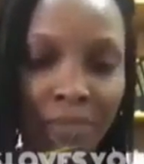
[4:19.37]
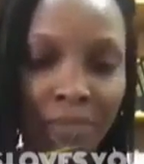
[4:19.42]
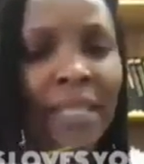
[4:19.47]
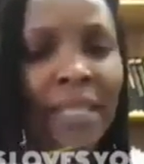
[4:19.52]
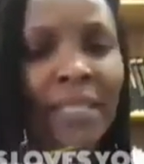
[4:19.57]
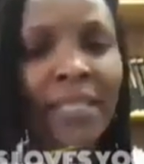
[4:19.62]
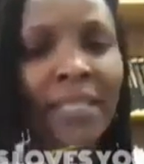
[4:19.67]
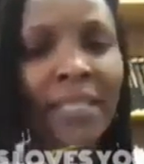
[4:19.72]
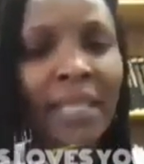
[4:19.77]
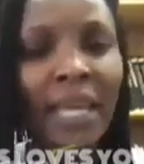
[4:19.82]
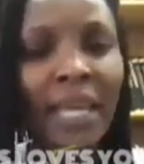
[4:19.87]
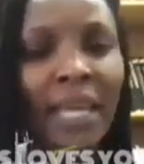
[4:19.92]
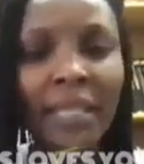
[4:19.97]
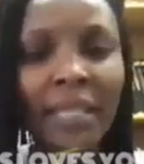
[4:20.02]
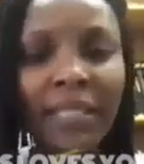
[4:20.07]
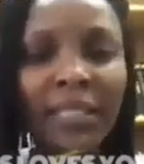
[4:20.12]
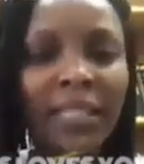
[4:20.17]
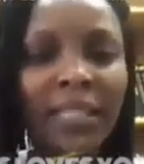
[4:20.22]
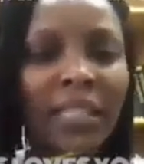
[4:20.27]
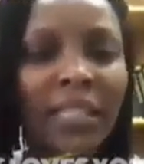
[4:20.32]
It states
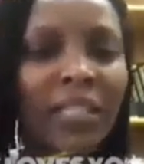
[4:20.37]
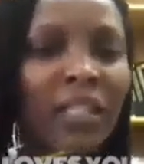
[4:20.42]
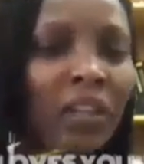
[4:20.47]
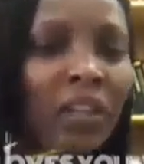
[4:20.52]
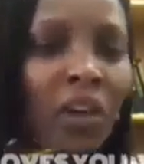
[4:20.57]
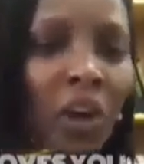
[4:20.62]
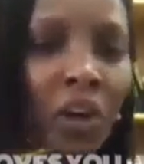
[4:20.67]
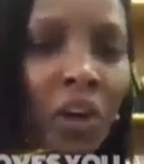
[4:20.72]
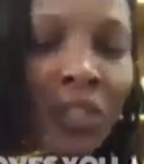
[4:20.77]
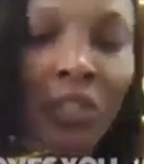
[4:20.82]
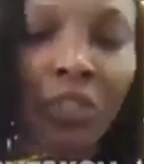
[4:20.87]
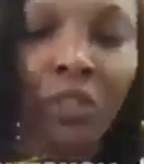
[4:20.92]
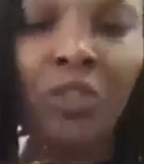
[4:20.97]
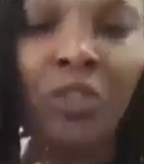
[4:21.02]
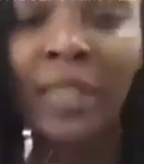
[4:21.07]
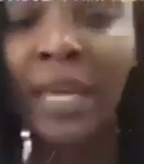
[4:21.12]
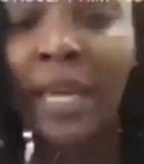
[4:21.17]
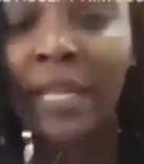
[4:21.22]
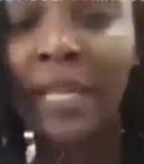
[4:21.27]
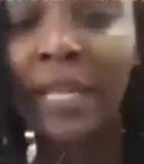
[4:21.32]
in the Constitution
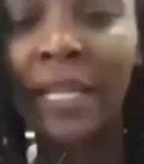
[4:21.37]
that